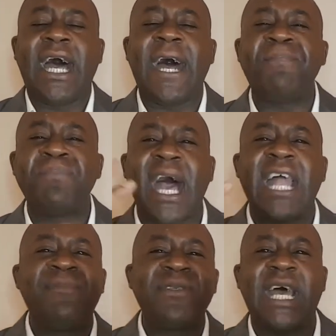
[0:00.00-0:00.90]

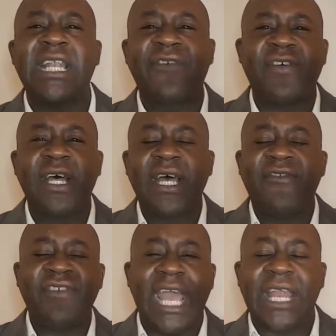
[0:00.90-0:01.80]
90%
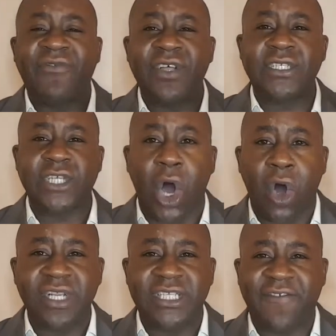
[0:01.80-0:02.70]
of the infant's
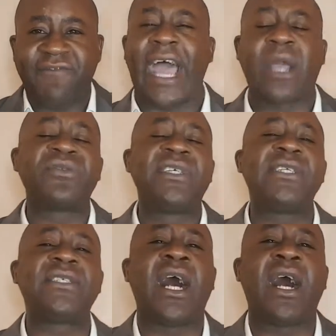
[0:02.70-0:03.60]
cognitive
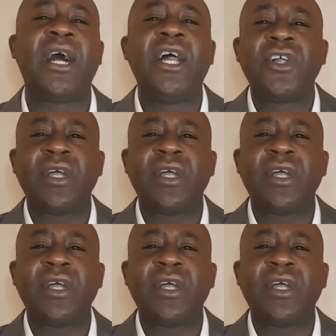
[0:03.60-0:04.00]
faculties are